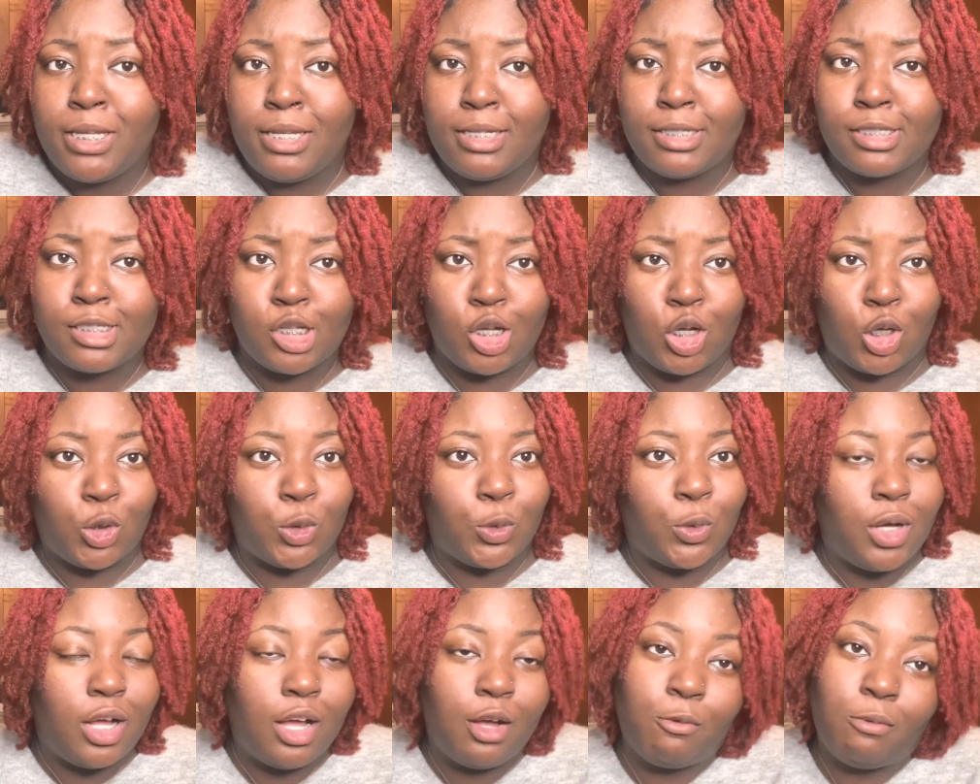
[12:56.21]

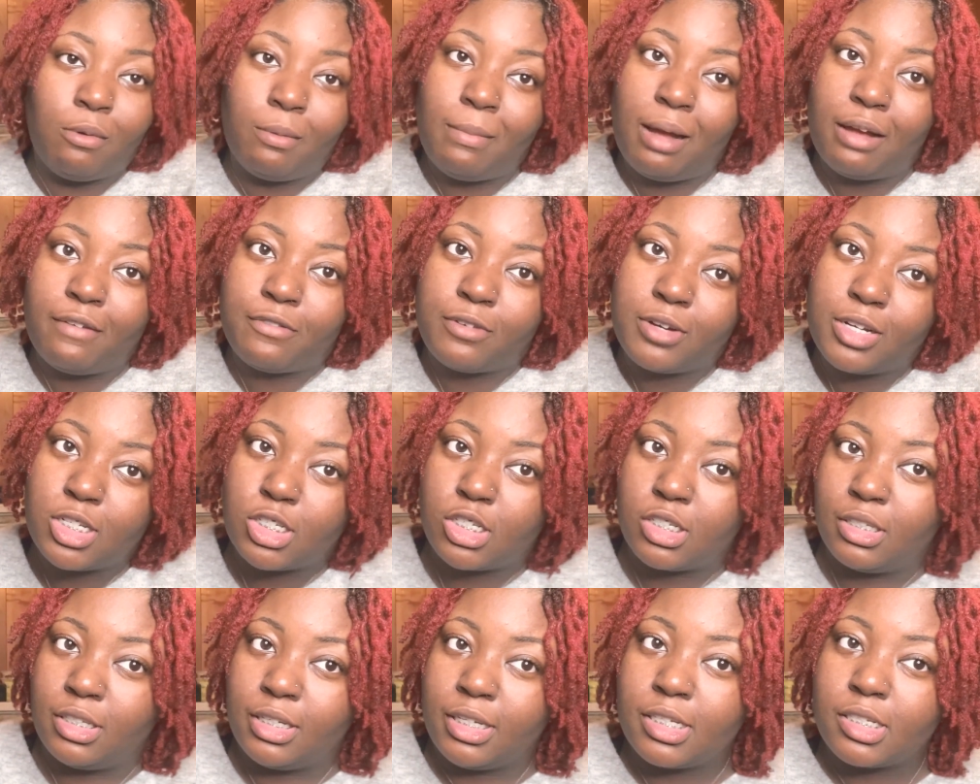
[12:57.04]
So when my friend
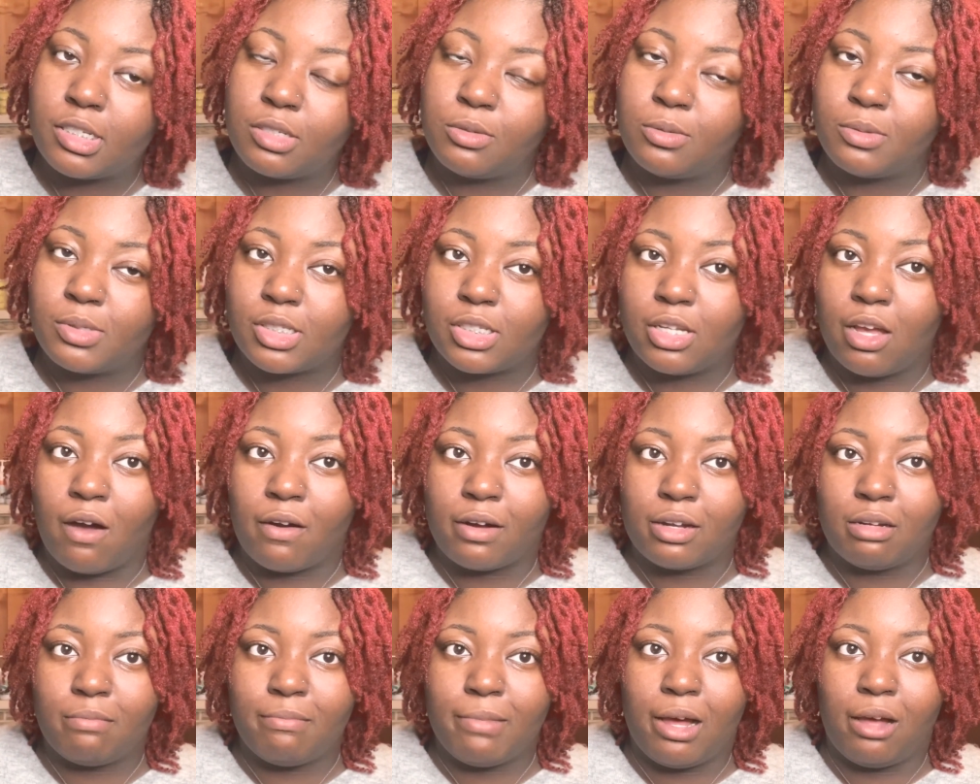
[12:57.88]
Jaleesa was
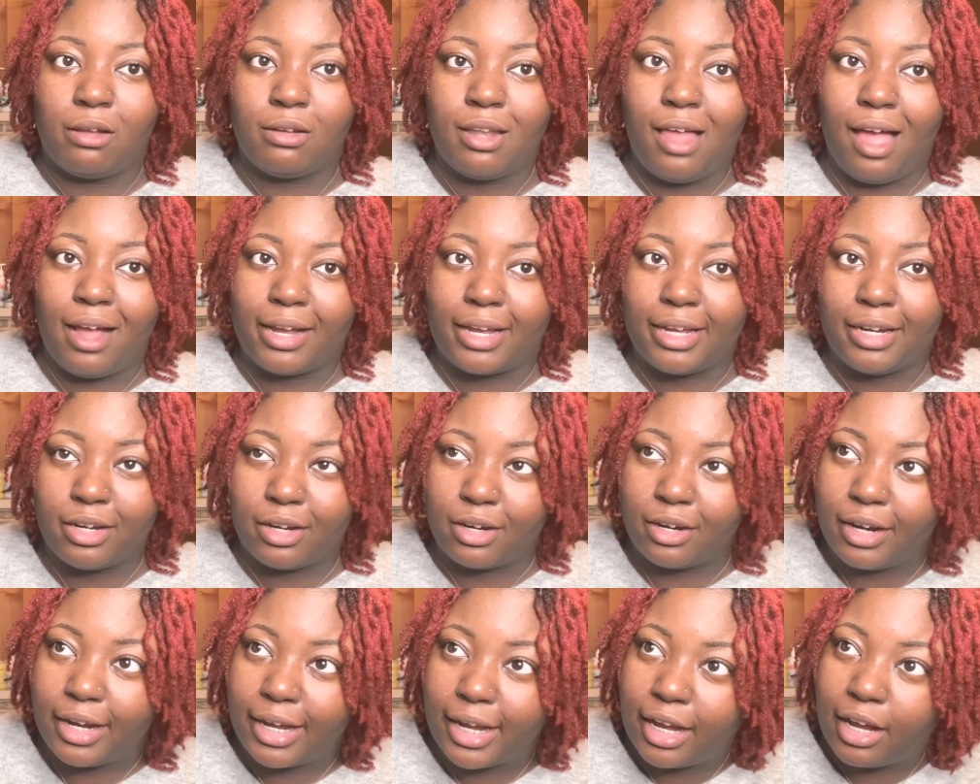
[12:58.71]
talking about locking
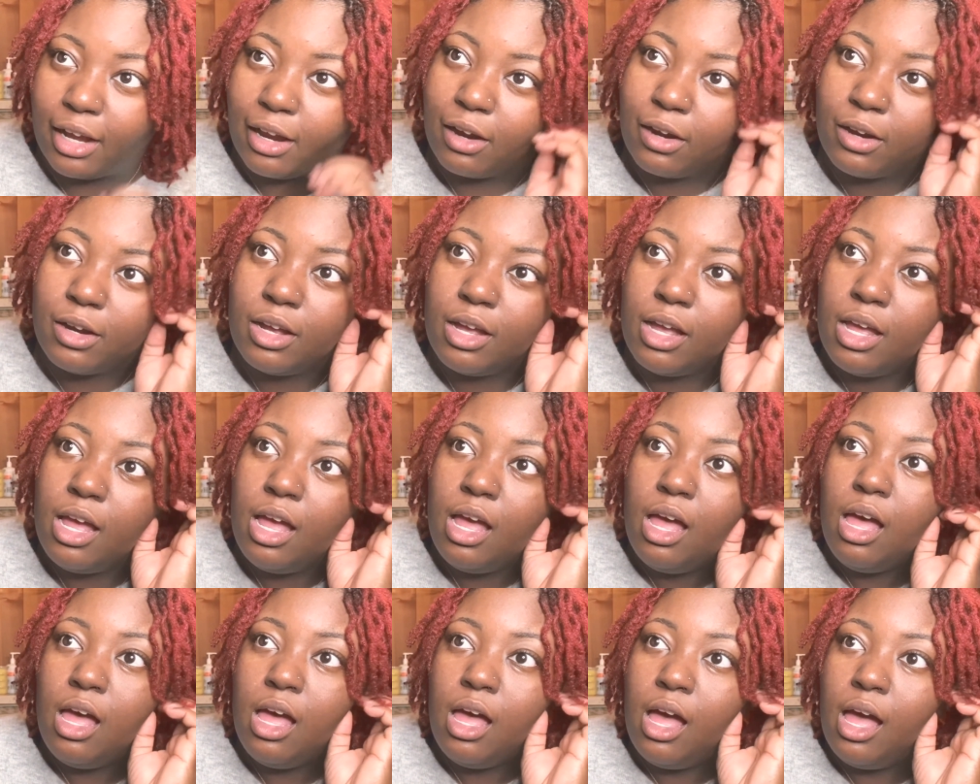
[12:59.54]
her hair,
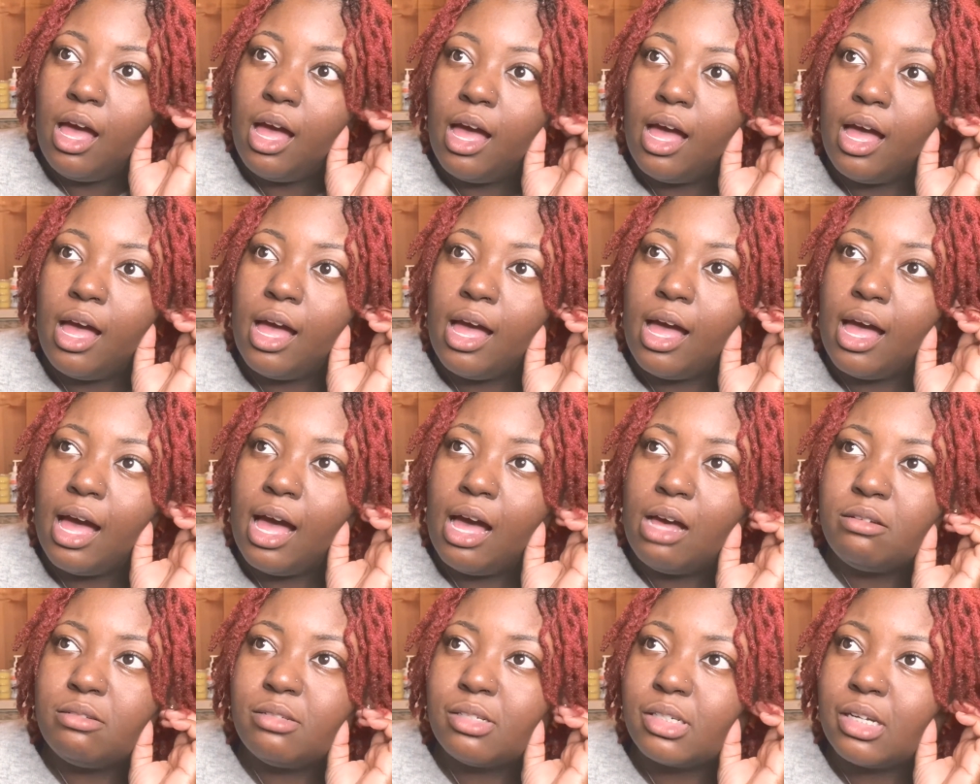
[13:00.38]

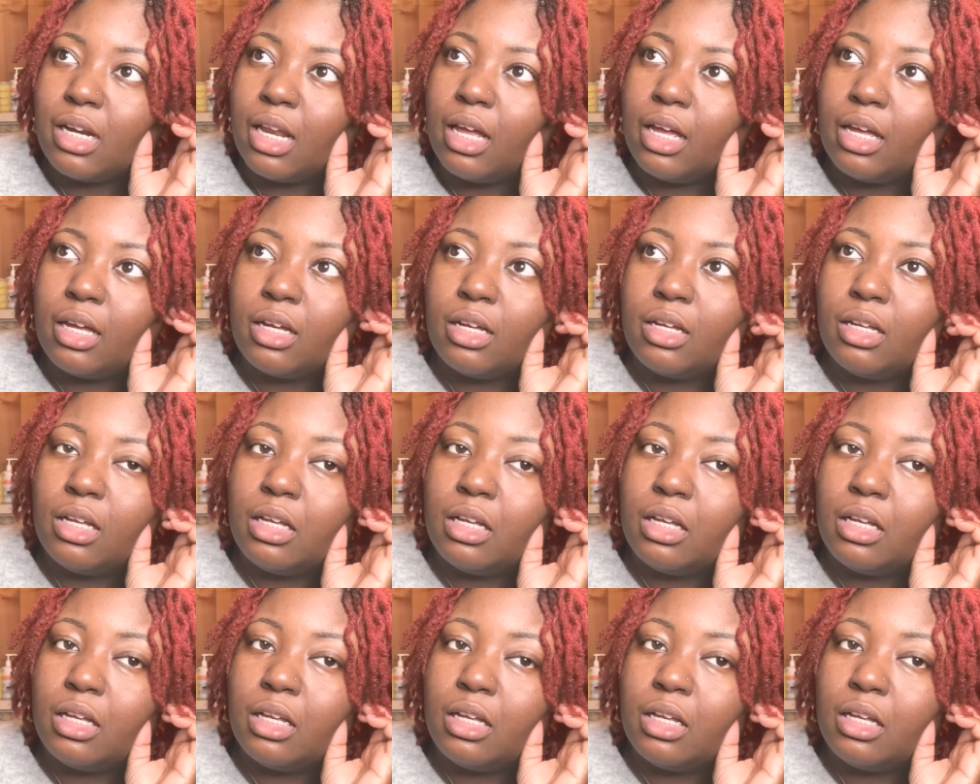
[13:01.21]
I was like,